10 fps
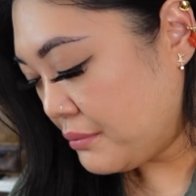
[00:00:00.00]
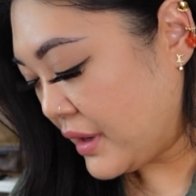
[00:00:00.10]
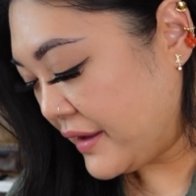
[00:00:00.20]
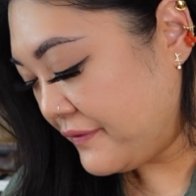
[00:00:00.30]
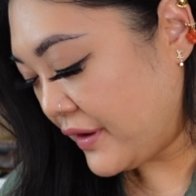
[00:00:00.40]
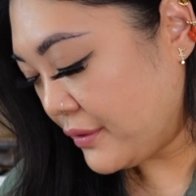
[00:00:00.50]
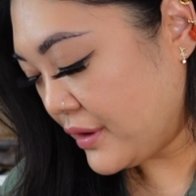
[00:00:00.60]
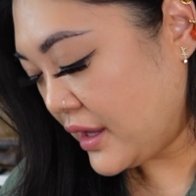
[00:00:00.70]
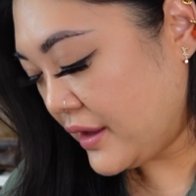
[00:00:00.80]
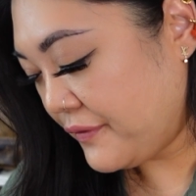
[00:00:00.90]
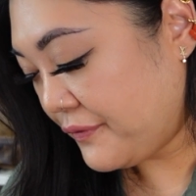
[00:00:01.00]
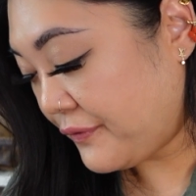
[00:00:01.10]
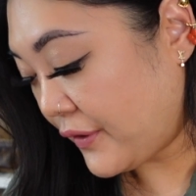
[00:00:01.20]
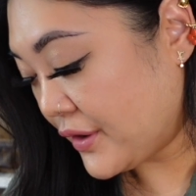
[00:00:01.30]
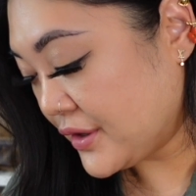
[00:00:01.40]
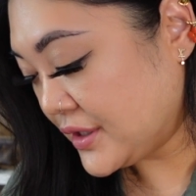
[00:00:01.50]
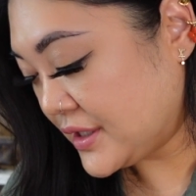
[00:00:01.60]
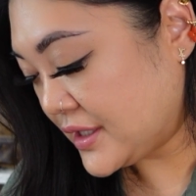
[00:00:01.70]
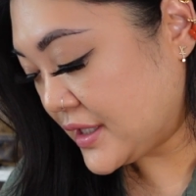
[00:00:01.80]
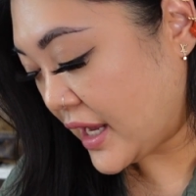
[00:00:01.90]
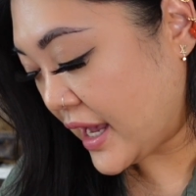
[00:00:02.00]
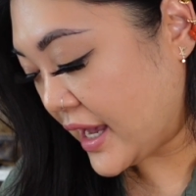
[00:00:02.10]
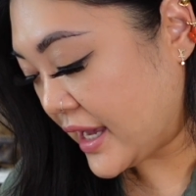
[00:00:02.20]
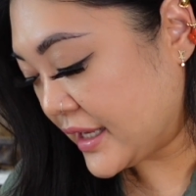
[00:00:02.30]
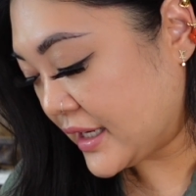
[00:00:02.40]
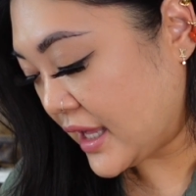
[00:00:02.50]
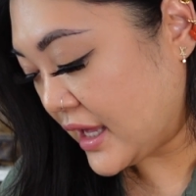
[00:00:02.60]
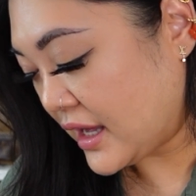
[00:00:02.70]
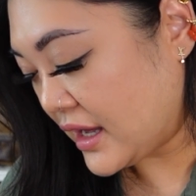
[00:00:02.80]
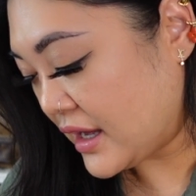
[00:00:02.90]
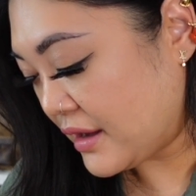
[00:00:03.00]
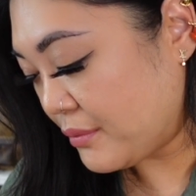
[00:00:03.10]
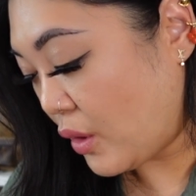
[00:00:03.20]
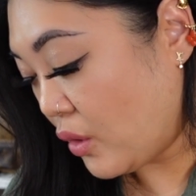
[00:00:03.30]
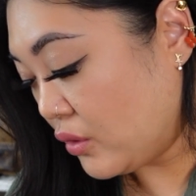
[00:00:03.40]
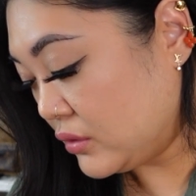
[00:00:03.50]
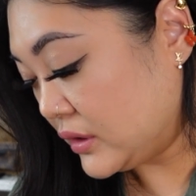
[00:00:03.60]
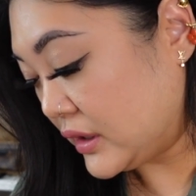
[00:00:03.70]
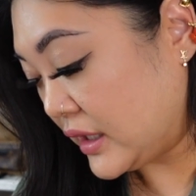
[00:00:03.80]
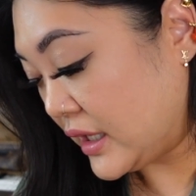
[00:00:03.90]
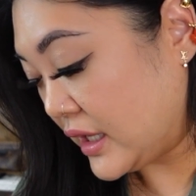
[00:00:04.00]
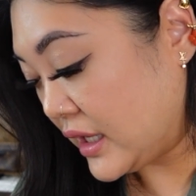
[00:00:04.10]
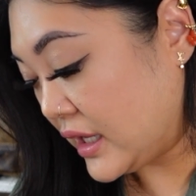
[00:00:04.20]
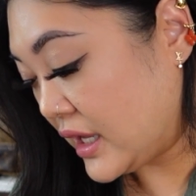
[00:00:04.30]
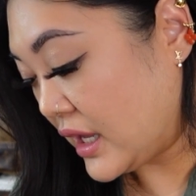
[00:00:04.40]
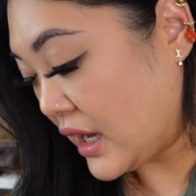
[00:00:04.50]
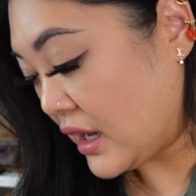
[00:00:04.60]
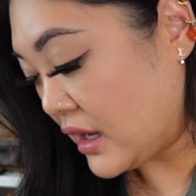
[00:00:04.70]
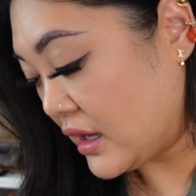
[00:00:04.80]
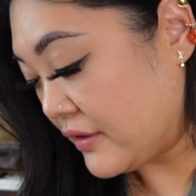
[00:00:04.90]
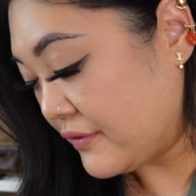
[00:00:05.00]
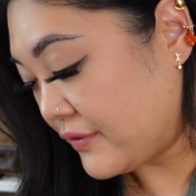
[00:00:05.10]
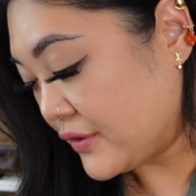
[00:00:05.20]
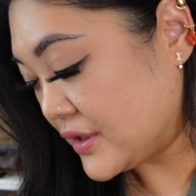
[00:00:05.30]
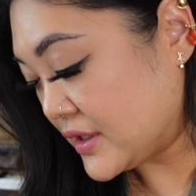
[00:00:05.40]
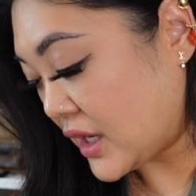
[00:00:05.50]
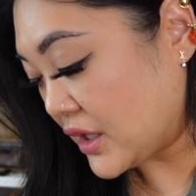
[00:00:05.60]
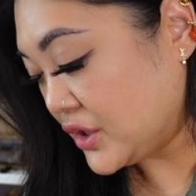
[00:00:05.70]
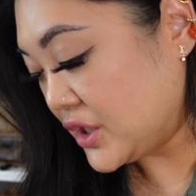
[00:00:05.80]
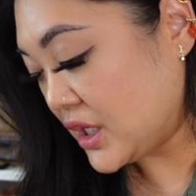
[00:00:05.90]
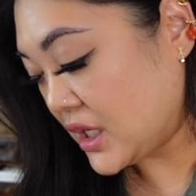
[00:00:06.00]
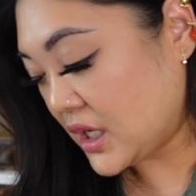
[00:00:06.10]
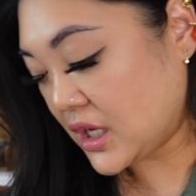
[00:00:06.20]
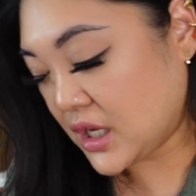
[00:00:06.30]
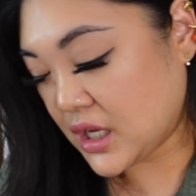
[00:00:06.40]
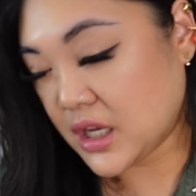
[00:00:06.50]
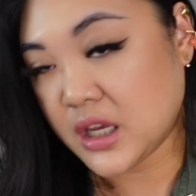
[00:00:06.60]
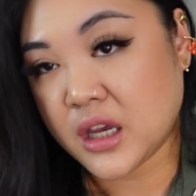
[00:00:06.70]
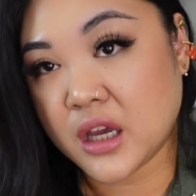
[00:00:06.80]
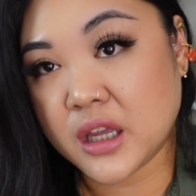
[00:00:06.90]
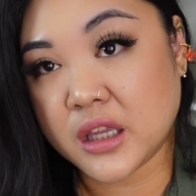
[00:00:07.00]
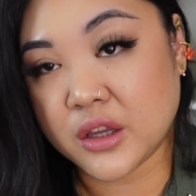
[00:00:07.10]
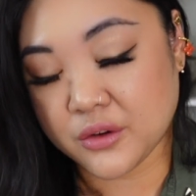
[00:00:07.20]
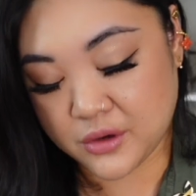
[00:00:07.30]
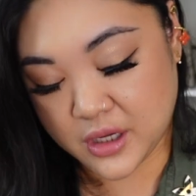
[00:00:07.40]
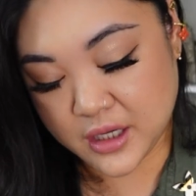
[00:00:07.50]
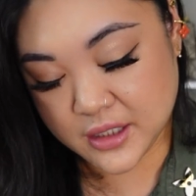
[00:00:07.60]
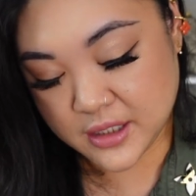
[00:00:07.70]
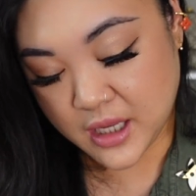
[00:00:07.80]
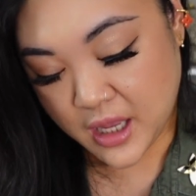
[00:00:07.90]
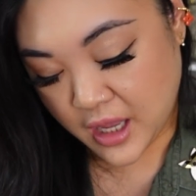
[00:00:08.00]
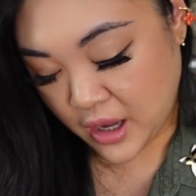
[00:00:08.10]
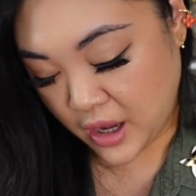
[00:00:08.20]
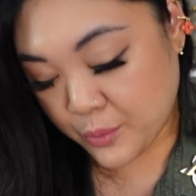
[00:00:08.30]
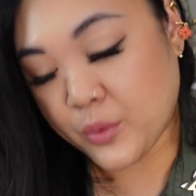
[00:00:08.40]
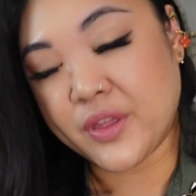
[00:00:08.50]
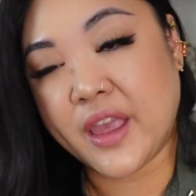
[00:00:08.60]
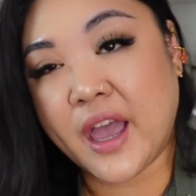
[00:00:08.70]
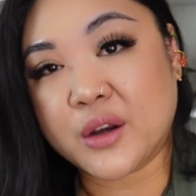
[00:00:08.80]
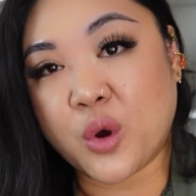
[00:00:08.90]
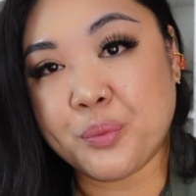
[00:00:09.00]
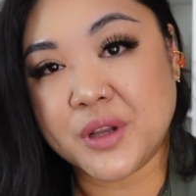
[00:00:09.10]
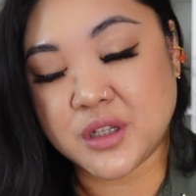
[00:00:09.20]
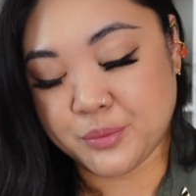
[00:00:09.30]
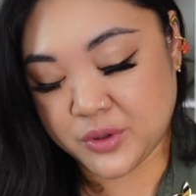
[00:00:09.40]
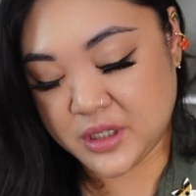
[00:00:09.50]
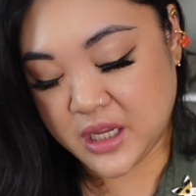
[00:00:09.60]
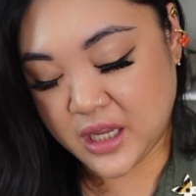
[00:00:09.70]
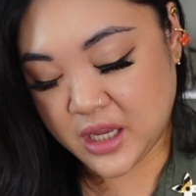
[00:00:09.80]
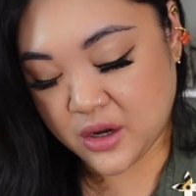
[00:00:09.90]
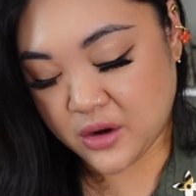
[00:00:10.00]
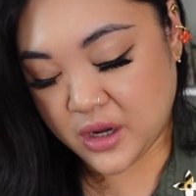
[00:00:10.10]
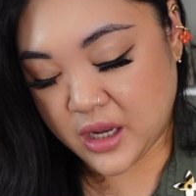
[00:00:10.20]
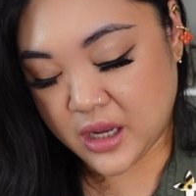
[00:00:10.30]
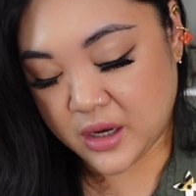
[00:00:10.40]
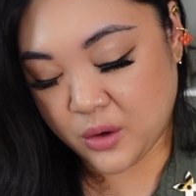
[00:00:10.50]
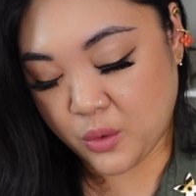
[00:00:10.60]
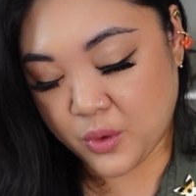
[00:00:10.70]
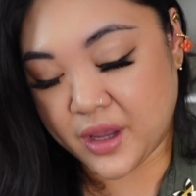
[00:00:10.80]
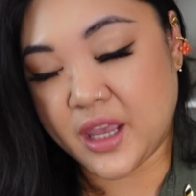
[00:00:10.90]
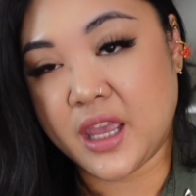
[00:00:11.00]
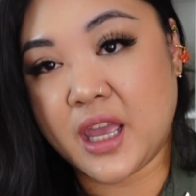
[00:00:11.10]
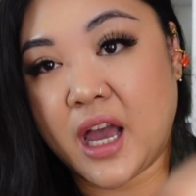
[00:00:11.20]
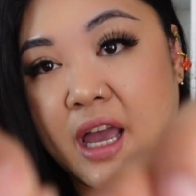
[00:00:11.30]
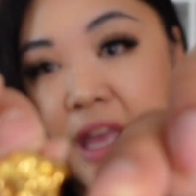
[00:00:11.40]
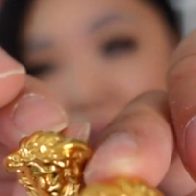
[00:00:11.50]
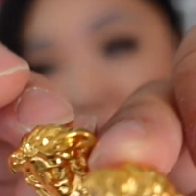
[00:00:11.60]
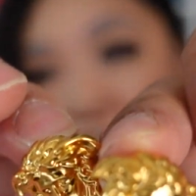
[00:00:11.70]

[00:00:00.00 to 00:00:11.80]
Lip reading: My very first and only Versace earrings. When they had opened a boutique here in Hawaii, I had